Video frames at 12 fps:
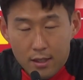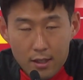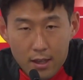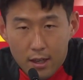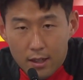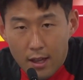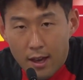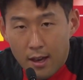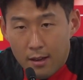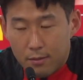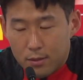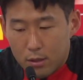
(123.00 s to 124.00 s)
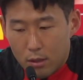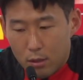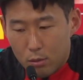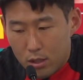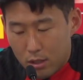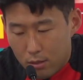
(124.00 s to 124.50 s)
they have, so
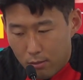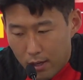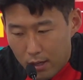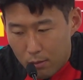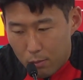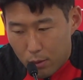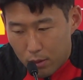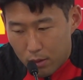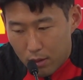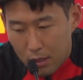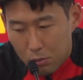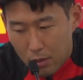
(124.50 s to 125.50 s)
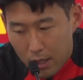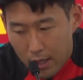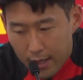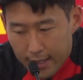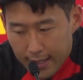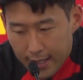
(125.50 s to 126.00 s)
which is very important. That's why
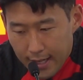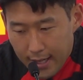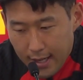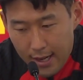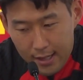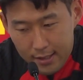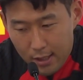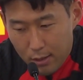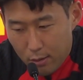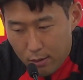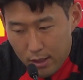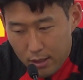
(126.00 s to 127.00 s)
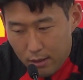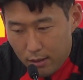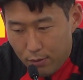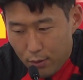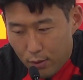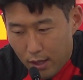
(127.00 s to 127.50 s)
I say already a
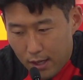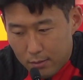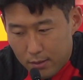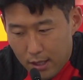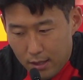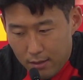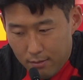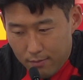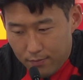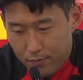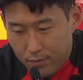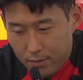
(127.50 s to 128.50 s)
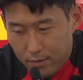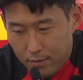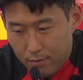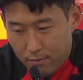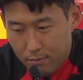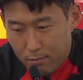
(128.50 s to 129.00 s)
few times that
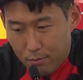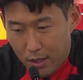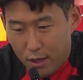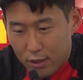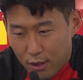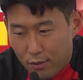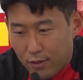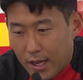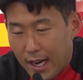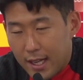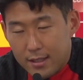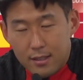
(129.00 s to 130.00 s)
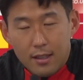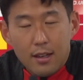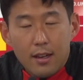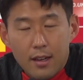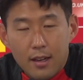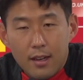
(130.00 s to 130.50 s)
because of that,
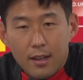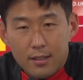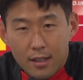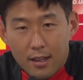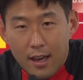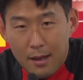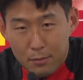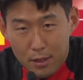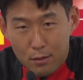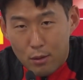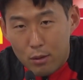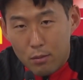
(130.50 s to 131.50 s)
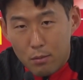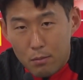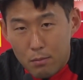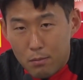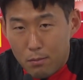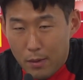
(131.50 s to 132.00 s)
as a captain role
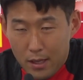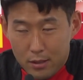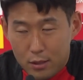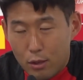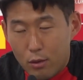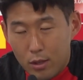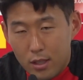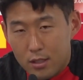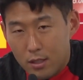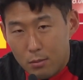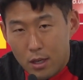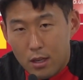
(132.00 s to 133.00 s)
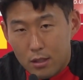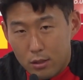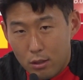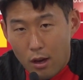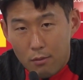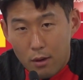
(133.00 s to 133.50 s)
makes so easy because
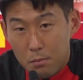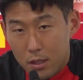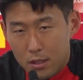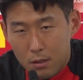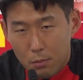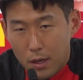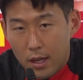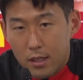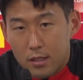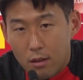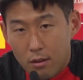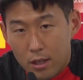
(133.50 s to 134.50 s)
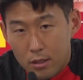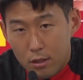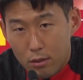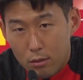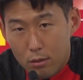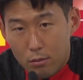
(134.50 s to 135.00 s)
you have amazing players around
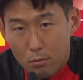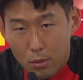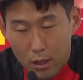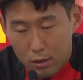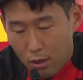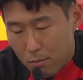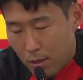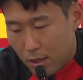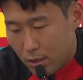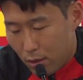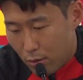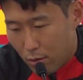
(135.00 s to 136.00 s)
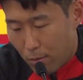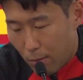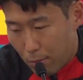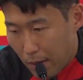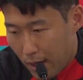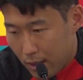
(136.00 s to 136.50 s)
you, because amazing group of
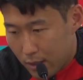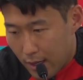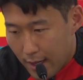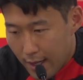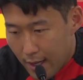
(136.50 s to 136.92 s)
players